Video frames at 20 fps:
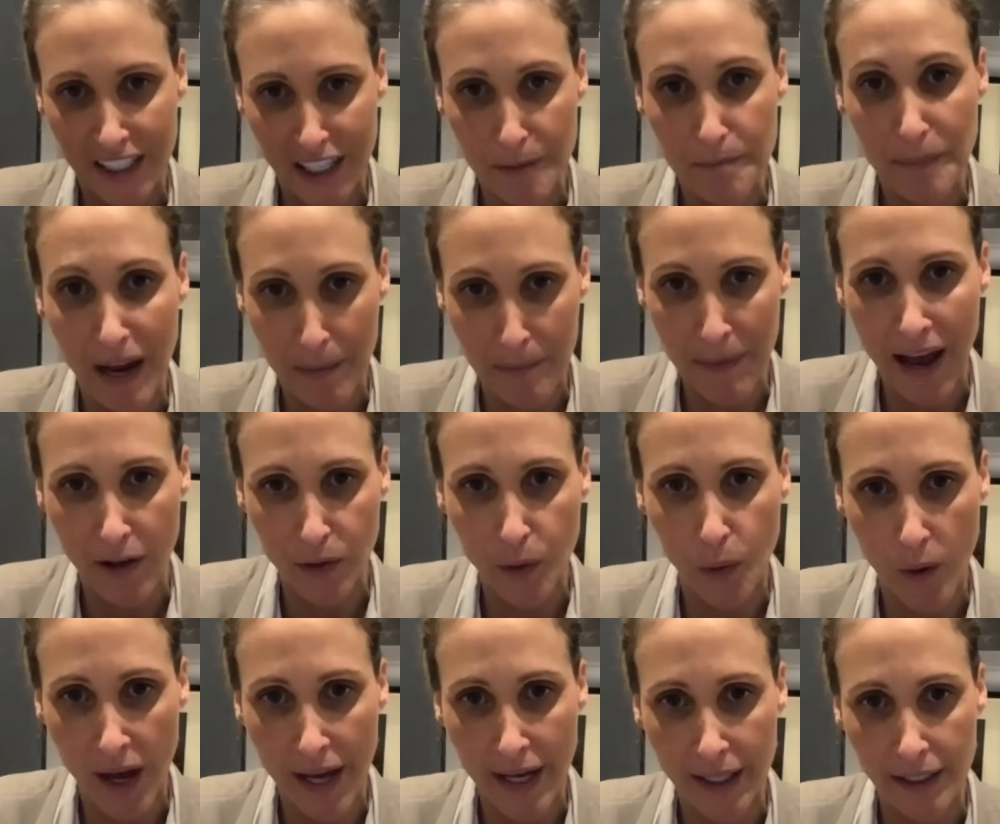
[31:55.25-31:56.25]
challenges
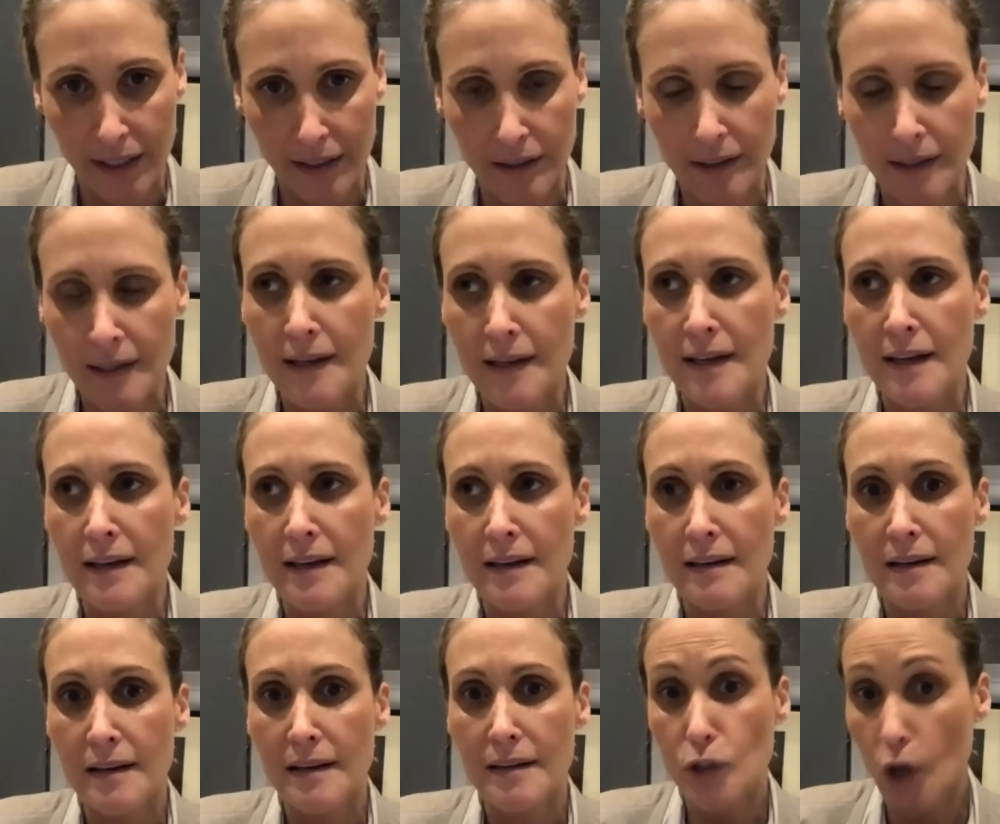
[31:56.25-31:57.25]
of navigating
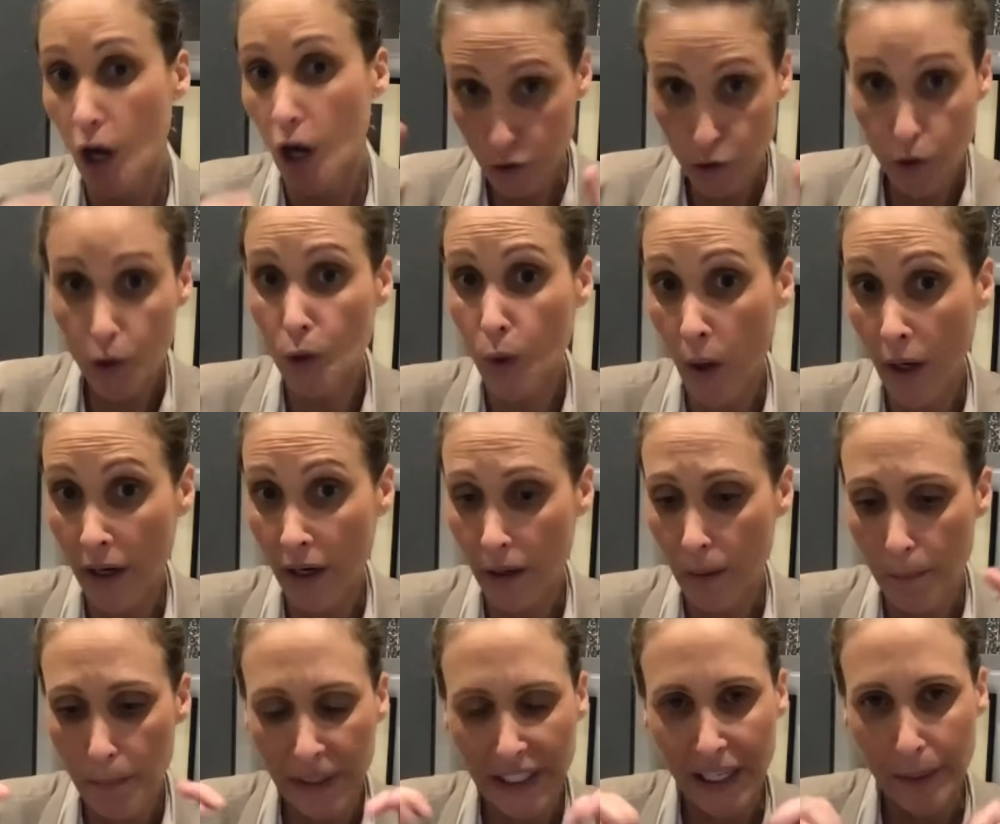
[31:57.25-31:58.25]
loyalty and integrity
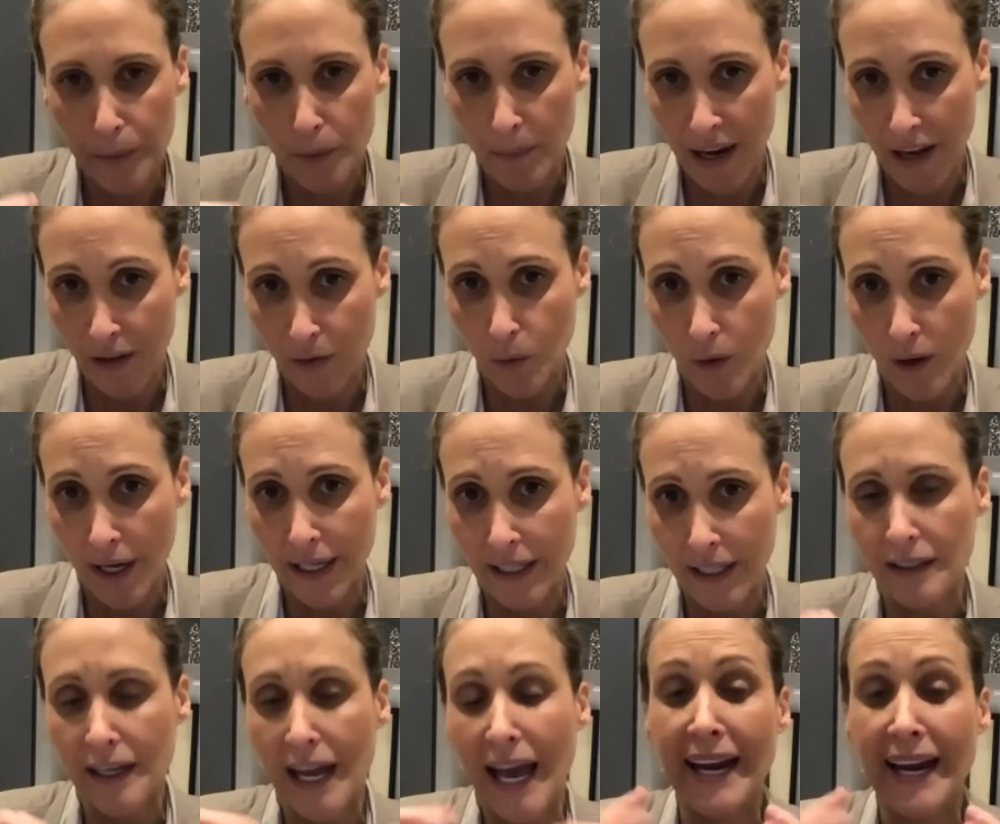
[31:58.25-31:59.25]
in high-pressure
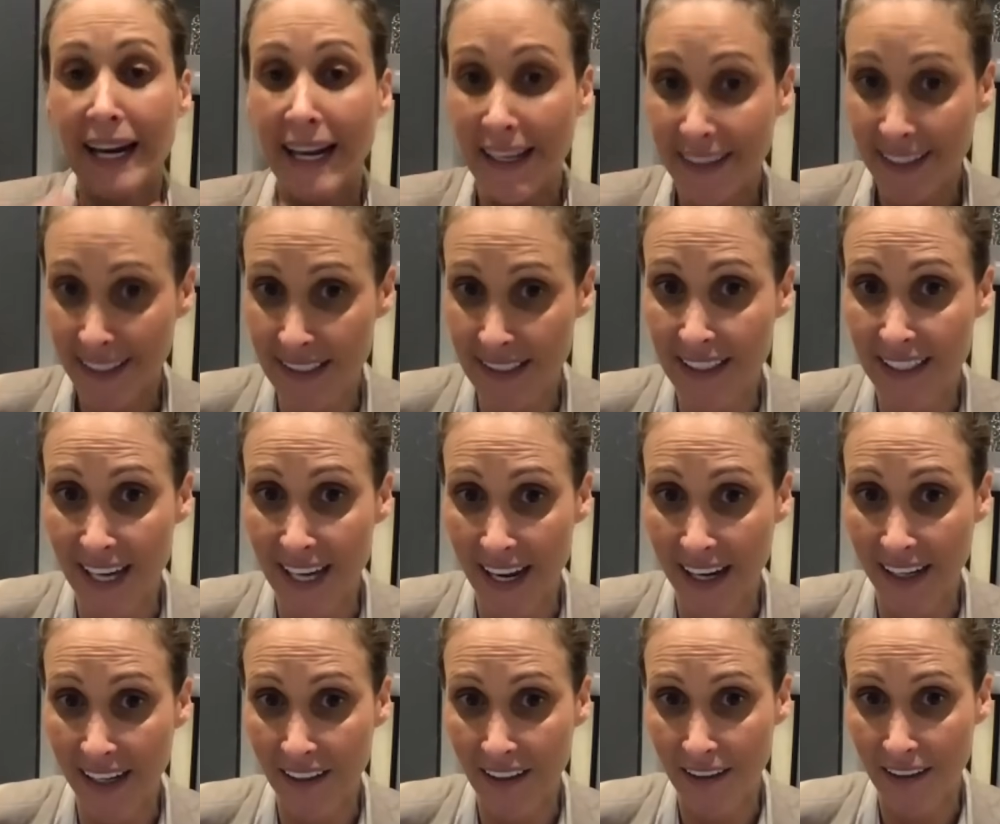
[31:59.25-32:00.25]
environments.
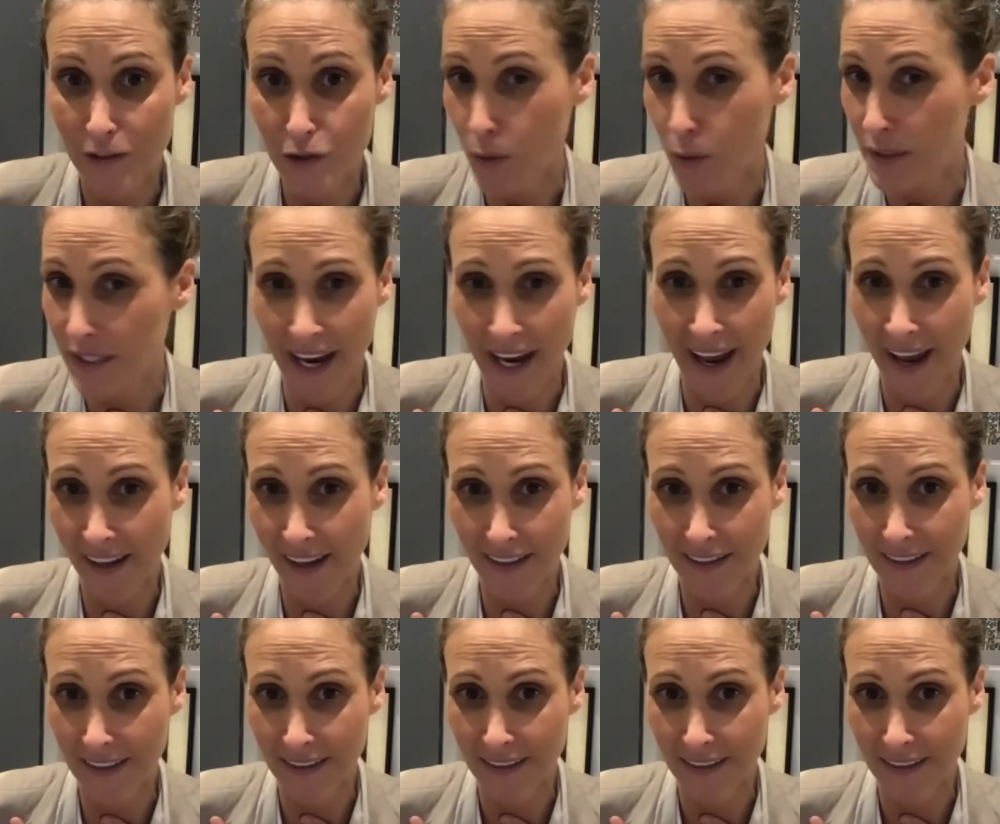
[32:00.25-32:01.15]
She also spoke